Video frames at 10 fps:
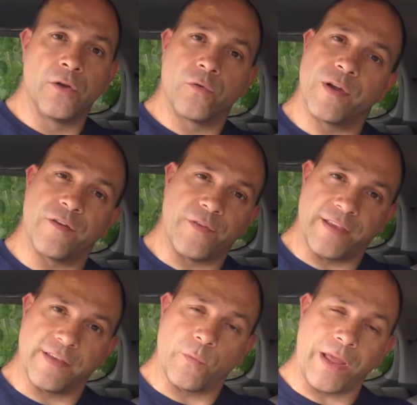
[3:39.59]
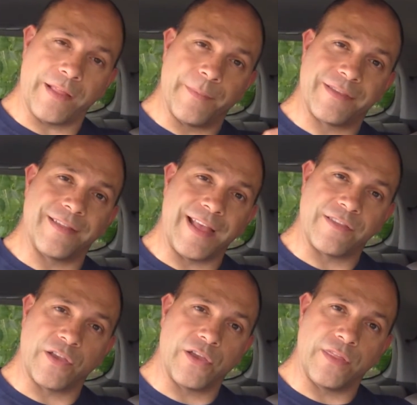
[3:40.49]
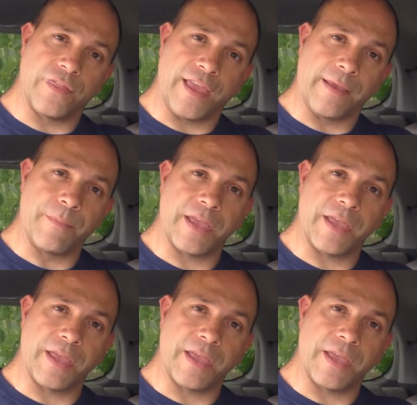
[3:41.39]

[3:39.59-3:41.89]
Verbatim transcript: rear-facing weight limits, and that's a good thing,